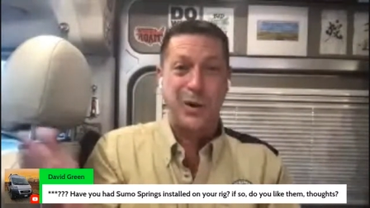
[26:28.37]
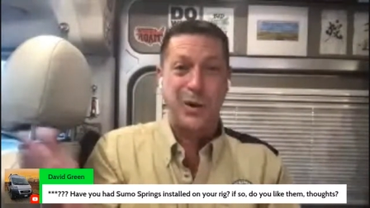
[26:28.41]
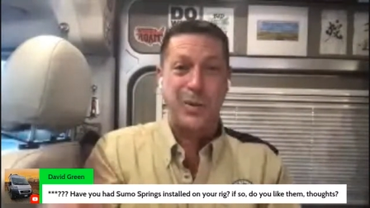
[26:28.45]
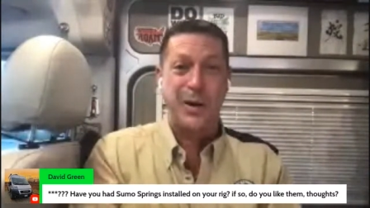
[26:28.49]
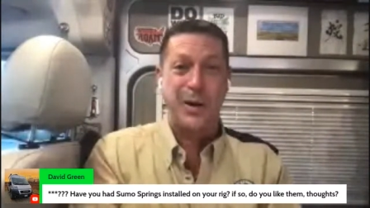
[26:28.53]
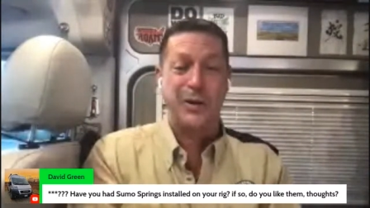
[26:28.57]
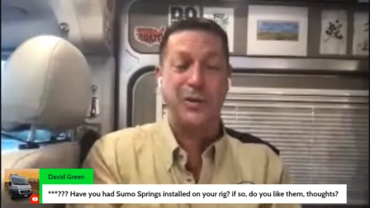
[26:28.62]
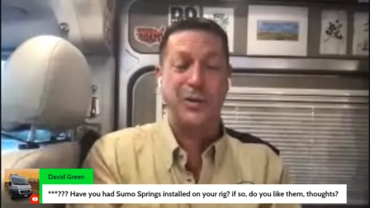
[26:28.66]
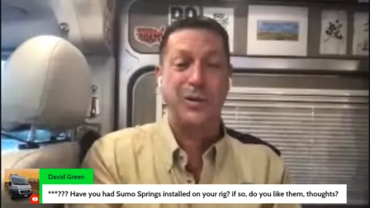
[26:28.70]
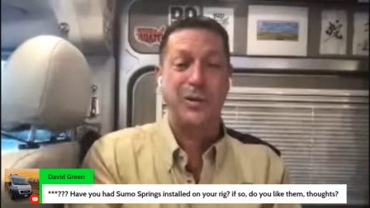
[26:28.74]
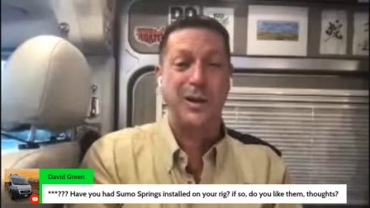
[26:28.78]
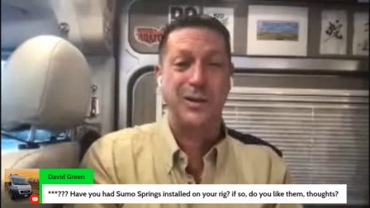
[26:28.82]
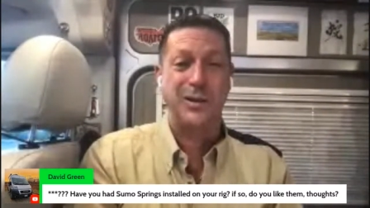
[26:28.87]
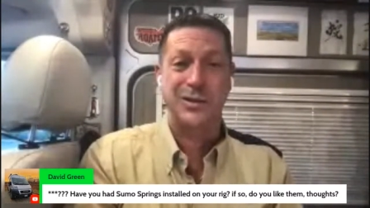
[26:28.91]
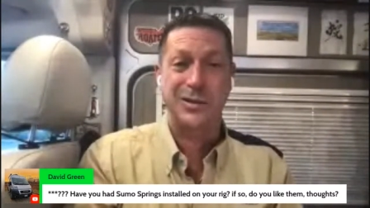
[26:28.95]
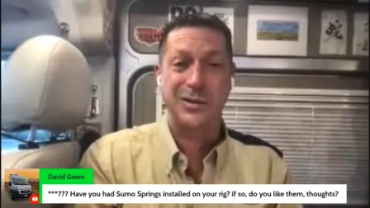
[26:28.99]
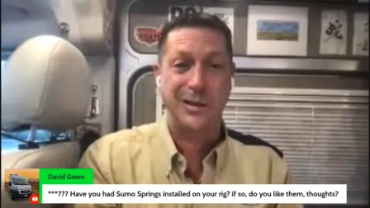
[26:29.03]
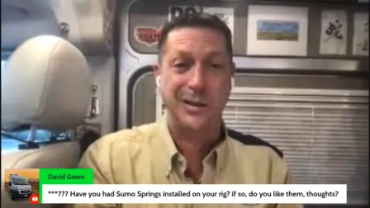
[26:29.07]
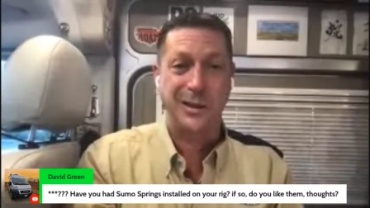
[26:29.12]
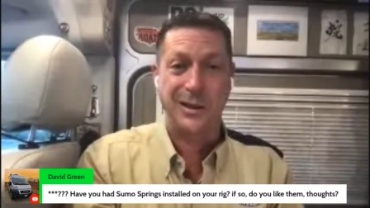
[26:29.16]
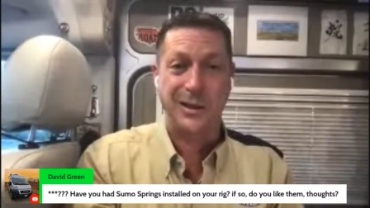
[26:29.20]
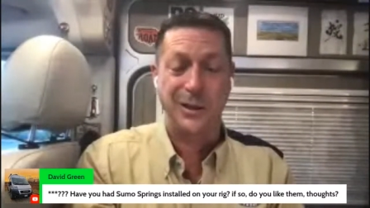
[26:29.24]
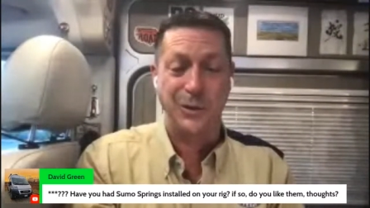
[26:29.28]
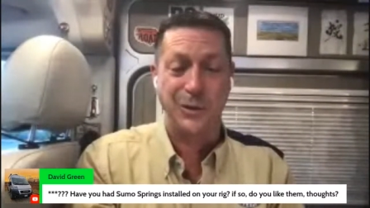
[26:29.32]
Winnebago
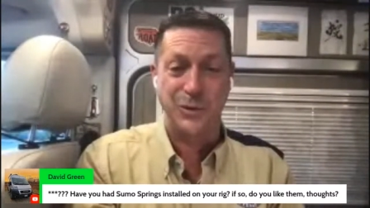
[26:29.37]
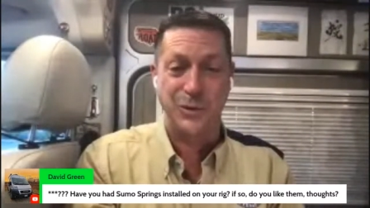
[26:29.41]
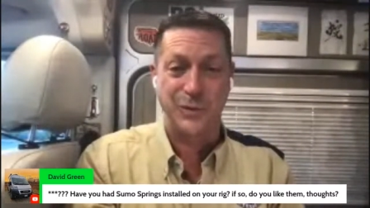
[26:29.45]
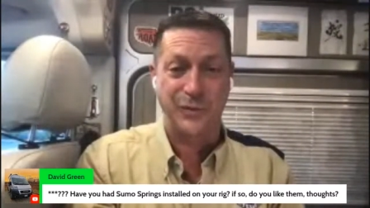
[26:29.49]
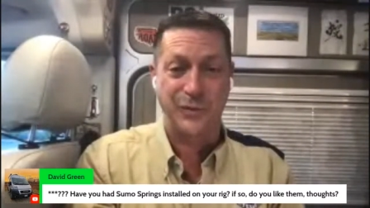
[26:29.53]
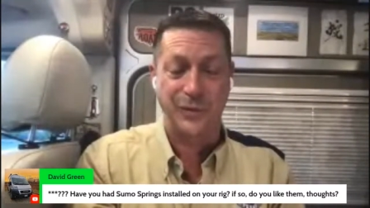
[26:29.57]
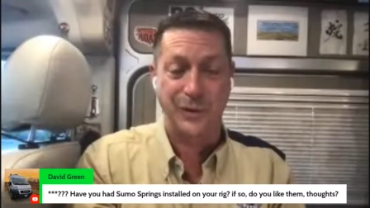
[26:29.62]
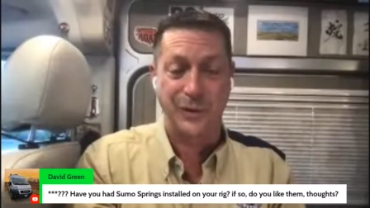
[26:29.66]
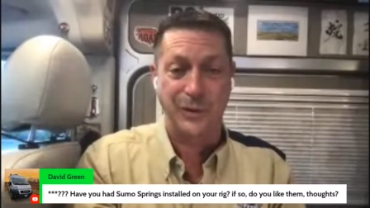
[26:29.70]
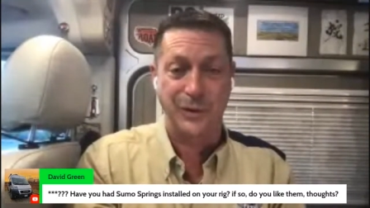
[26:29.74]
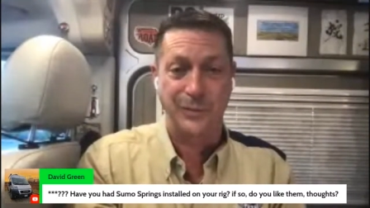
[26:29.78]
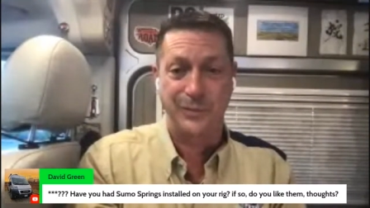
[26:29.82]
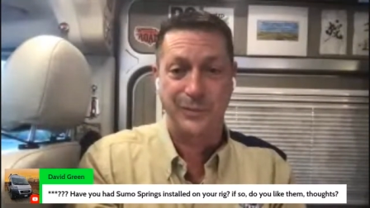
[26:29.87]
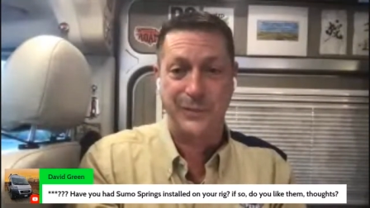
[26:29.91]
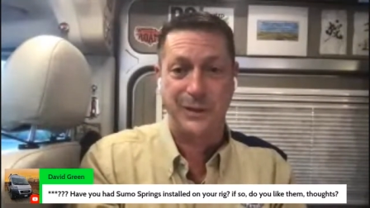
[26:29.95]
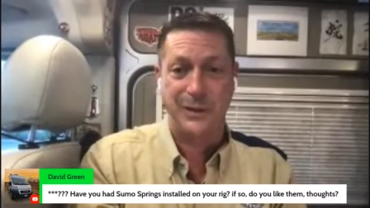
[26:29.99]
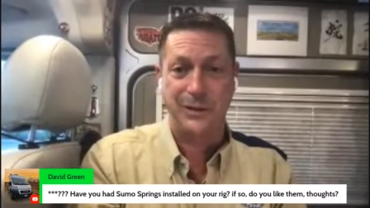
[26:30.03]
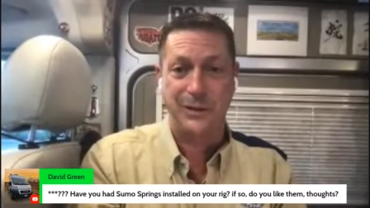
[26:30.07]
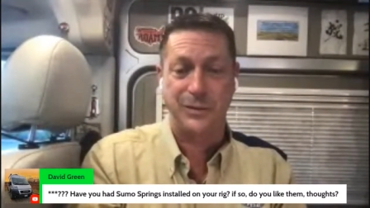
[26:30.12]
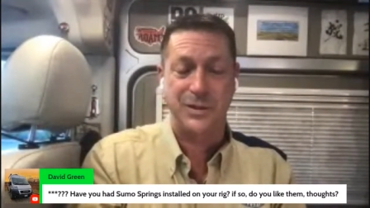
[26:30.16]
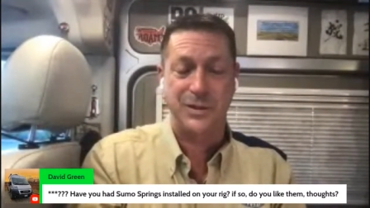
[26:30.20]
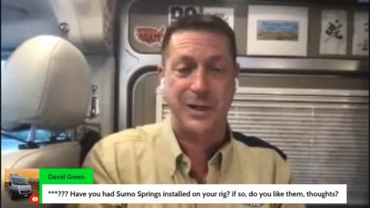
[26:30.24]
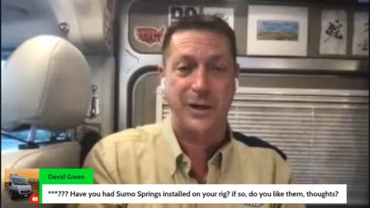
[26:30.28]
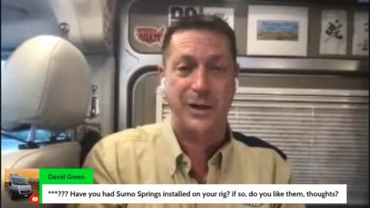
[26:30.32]
includes them for,
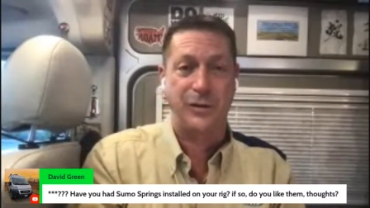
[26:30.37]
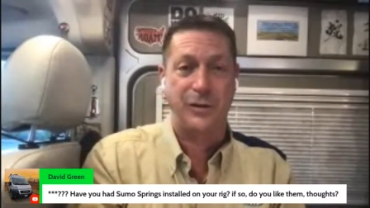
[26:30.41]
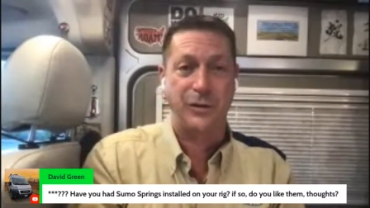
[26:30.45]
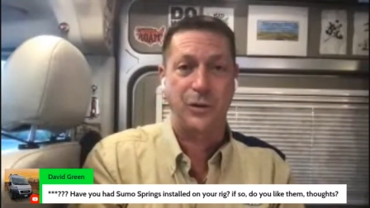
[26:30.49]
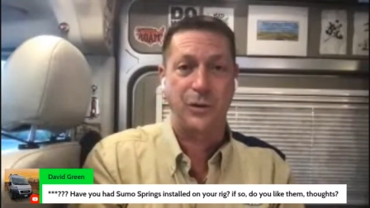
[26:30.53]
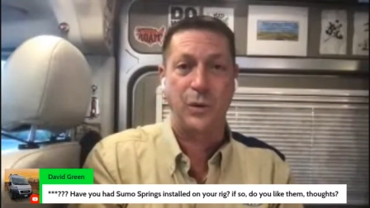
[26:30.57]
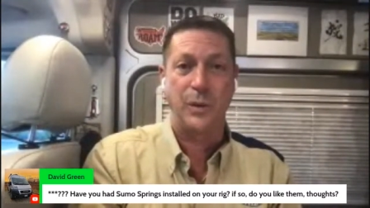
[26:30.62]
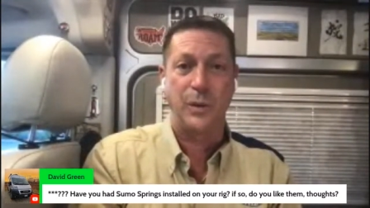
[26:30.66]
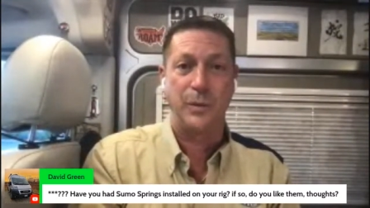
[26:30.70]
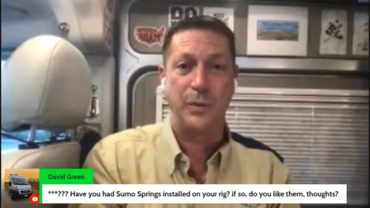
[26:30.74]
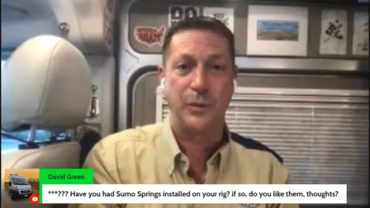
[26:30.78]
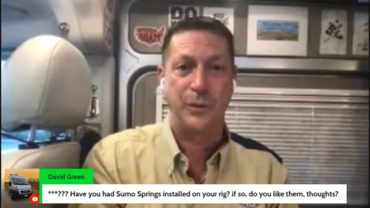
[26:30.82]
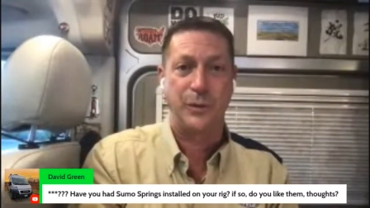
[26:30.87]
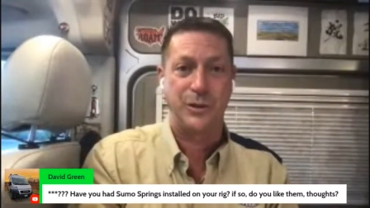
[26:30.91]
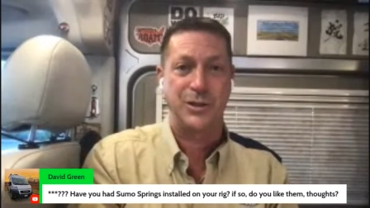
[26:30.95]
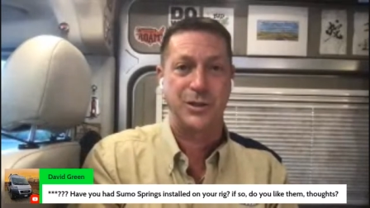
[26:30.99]
you know, standard equipment,